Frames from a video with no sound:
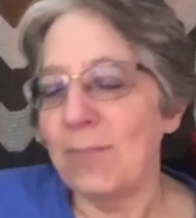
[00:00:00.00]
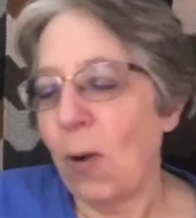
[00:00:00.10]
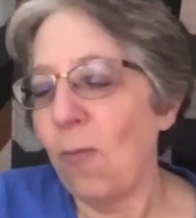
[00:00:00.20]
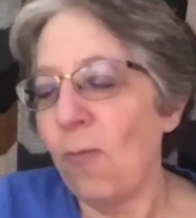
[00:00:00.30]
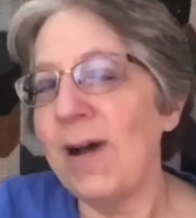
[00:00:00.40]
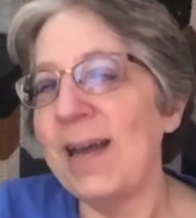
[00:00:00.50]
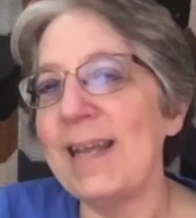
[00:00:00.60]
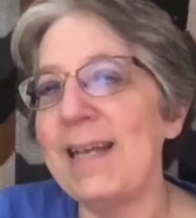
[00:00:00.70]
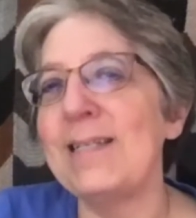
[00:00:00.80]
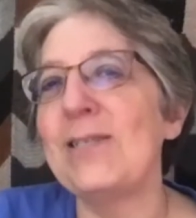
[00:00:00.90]
what
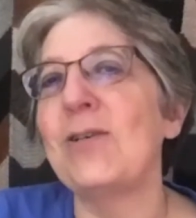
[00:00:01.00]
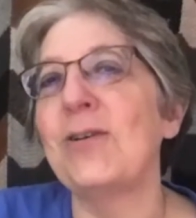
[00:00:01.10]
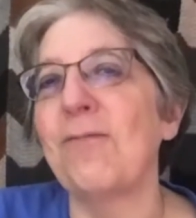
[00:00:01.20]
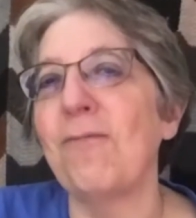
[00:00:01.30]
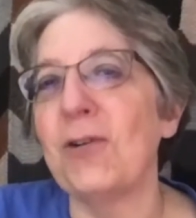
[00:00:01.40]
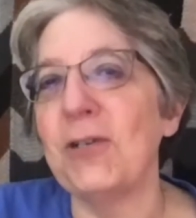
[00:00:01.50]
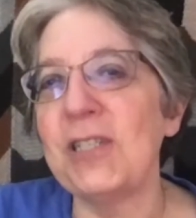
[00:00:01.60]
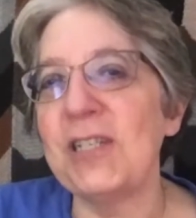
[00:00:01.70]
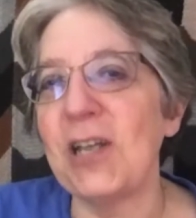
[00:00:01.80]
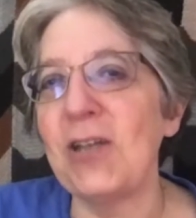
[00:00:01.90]
is your
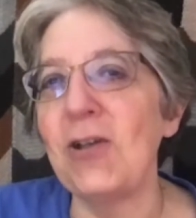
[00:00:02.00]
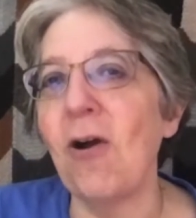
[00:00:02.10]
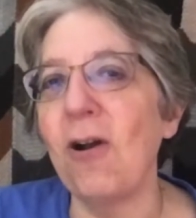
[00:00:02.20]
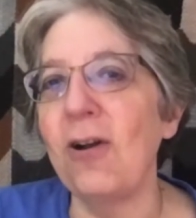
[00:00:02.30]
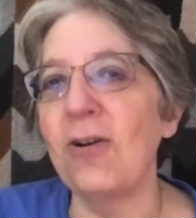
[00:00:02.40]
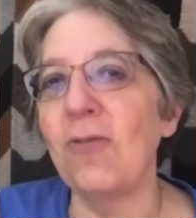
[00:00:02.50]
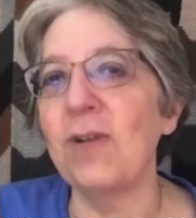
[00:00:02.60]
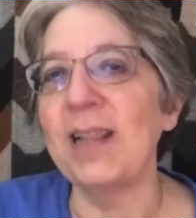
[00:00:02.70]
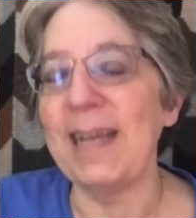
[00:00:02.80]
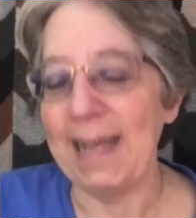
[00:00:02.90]
first yarn
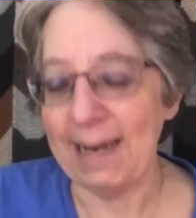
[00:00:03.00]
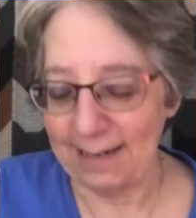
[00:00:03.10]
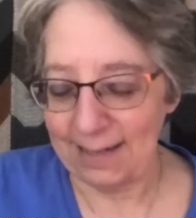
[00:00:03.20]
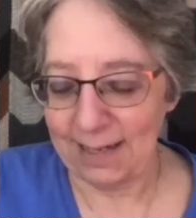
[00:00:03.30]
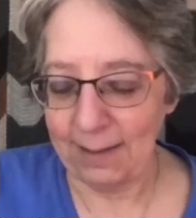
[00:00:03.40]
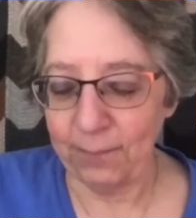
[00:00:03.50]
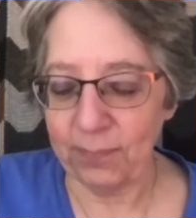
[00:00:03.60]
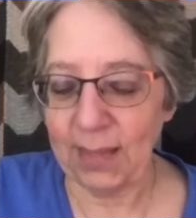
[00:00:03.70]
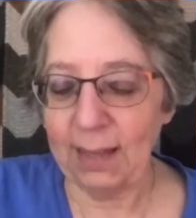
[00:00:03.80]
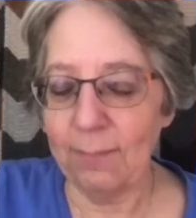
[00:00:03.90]
related
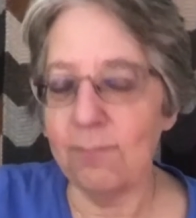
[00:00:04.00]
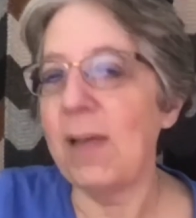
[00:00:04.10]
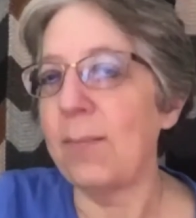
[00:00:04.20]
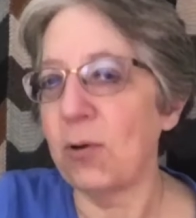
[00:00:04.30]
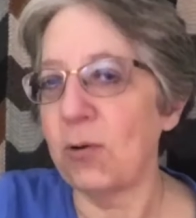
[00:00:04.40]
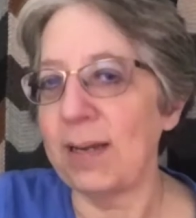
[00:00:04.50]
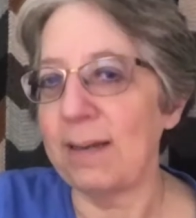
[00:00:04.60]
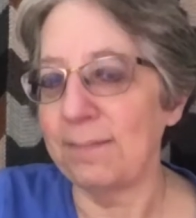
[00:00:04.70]
memory?